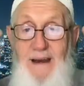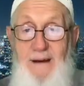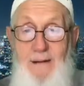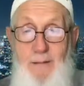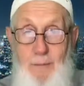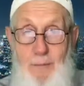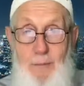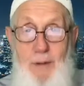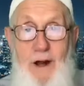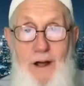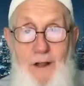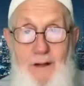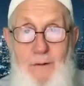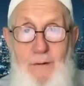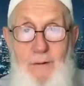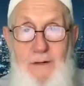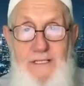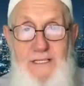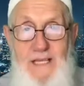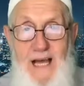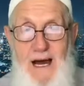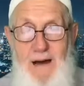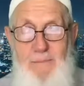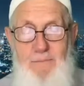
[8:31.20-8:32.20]
was happy.
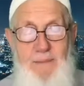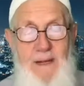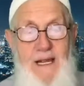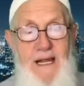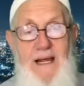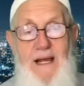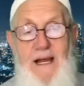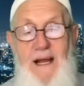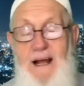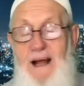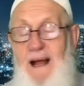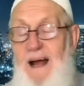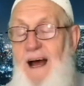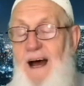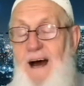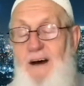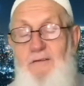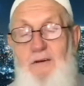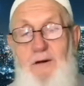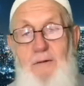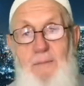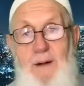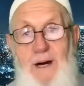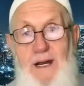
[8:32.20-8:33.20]
Everybody was
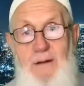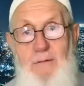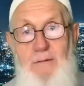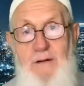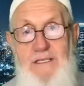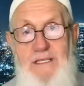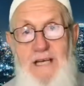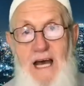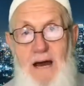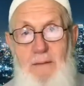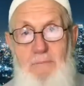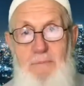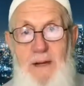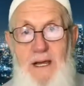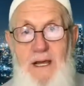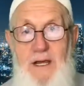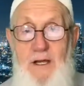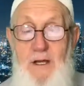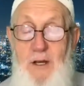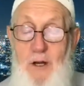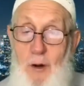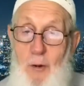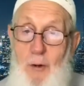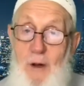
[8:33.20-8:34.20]
happy. And you know what it
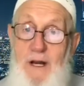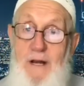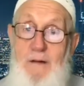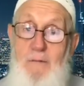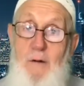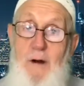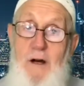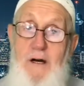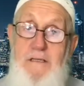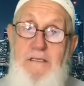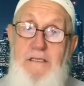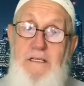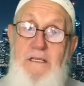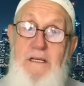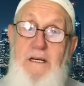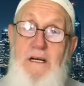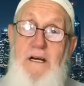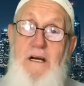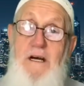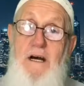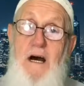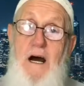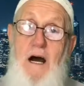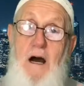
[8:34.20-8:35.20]
was? A
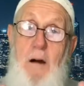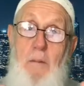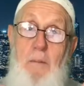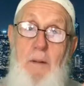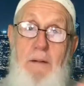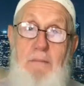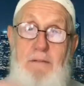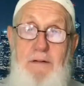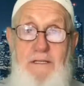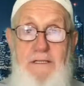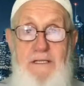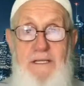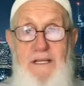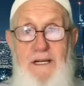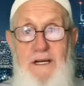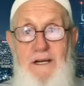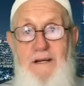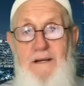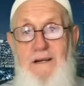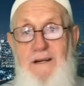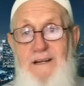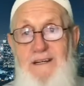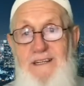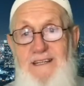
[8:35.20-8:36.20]
bumper sticker.
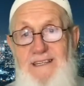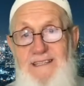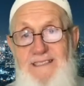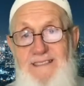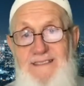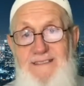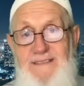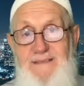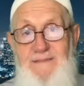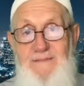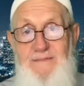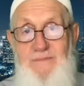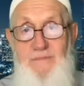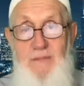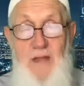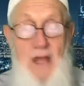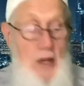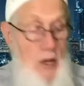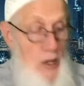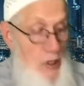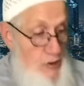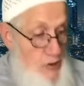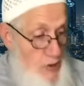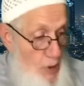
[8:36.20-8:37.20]
So what
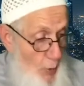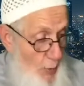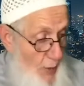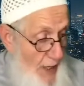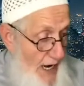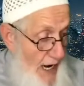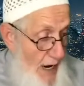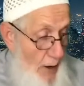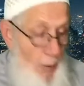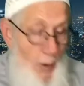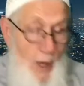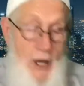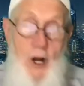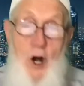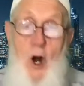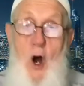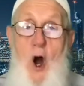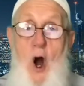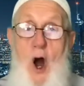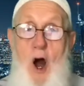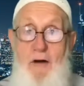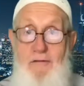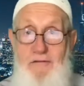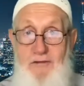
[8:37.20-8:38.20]
I want to offer
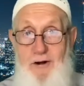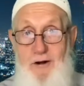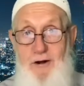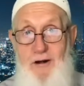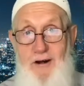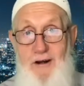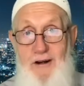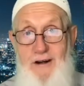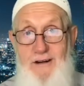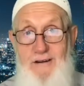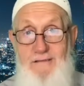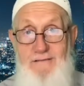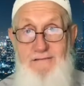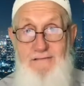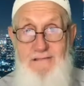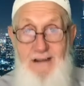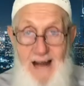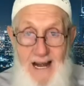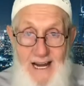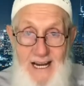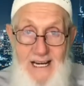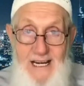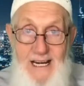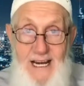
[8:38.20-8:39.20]
right
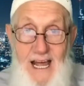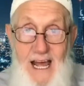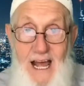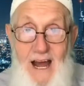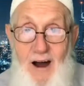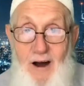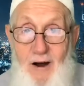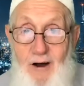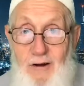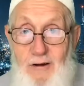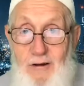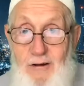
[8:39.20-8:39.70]
now to